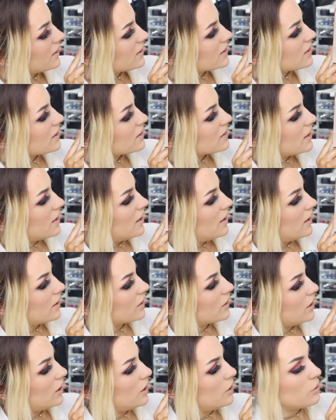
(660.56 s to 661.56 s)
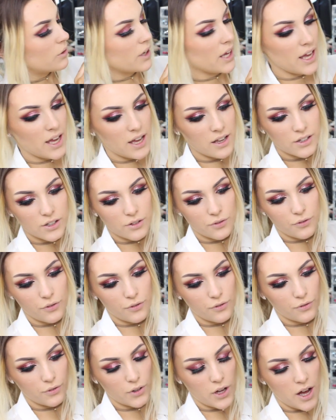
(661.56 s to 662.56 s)
Anastasia Glow Kit
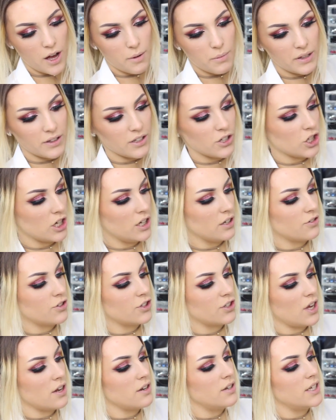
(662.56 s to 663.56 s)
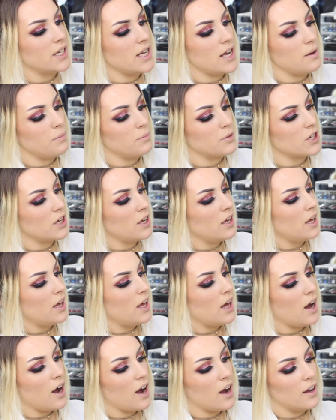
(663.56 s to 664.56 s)
in the shade of Sun Dipped.
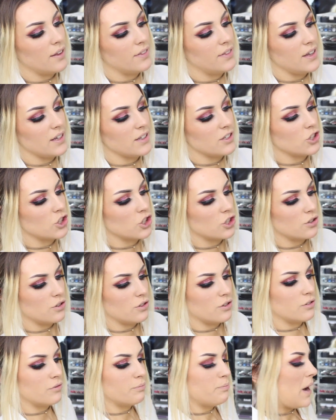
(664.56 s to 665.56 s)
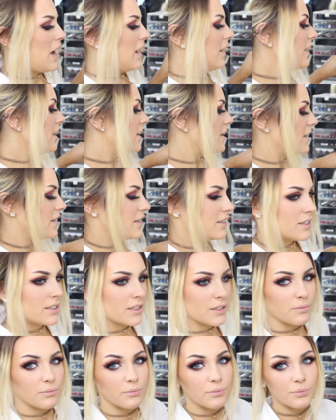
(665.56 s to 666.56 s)
This palette
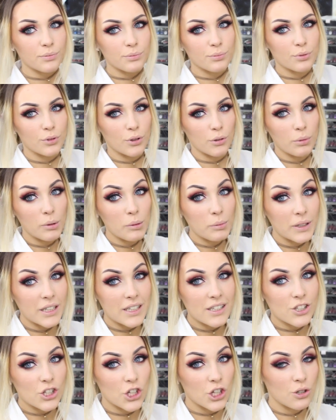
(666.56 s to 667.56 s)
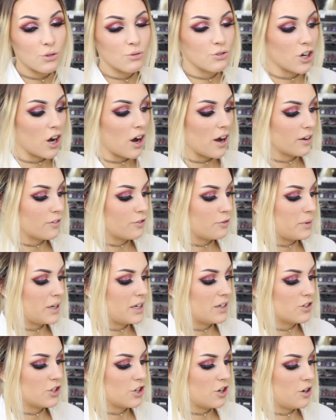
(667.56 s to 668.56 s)
is probably too dark for
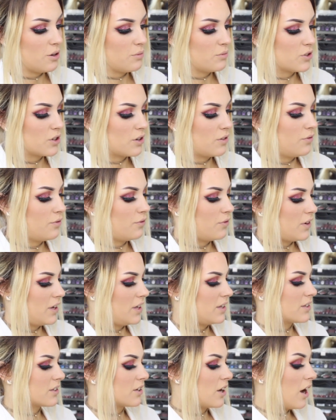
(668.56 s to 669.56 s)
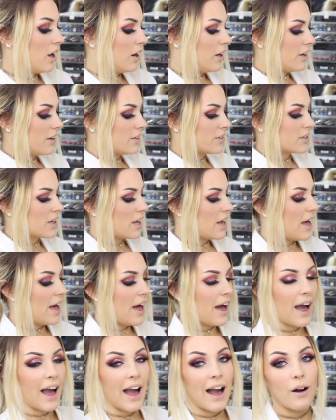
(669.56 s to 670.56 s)
me in terms of its colours.
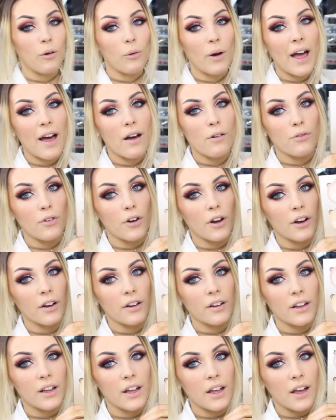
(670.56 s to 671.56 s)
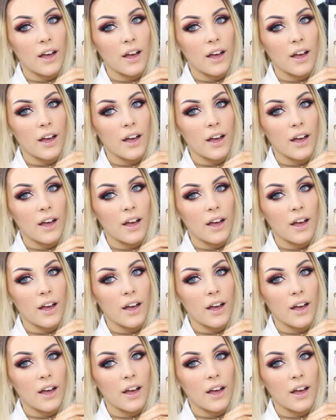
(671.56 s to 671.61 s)
However,